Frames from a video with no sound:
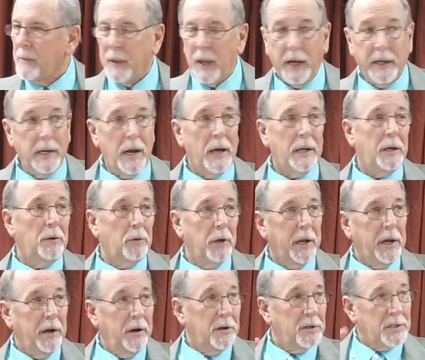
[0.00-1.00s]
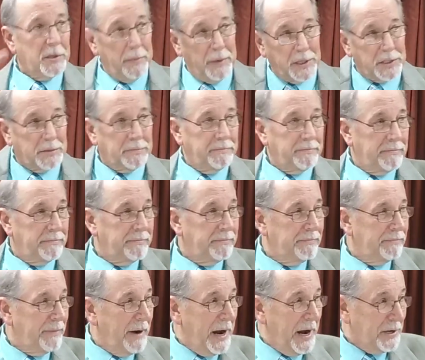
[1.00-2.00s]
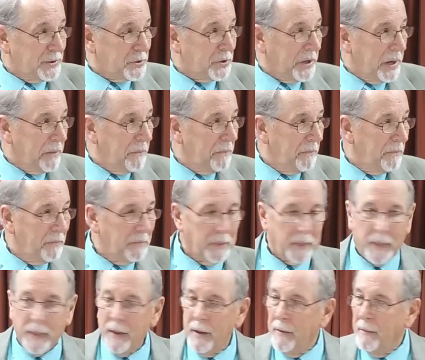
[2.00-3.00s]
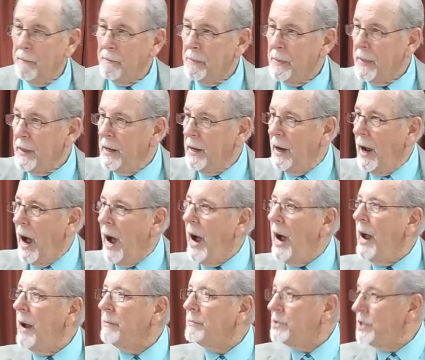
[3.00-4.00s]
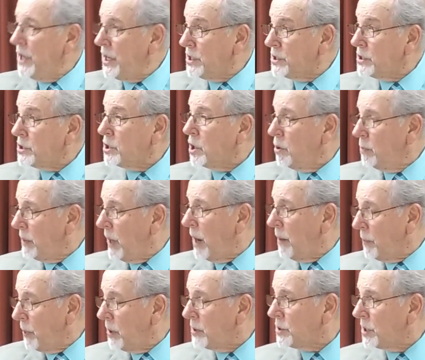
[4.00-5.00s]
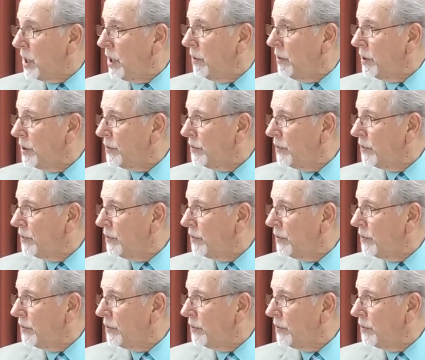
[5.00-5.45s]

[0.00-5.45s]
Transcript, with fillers: He not only hears him, he's answering him. I am Jesus, whom thou persecutest.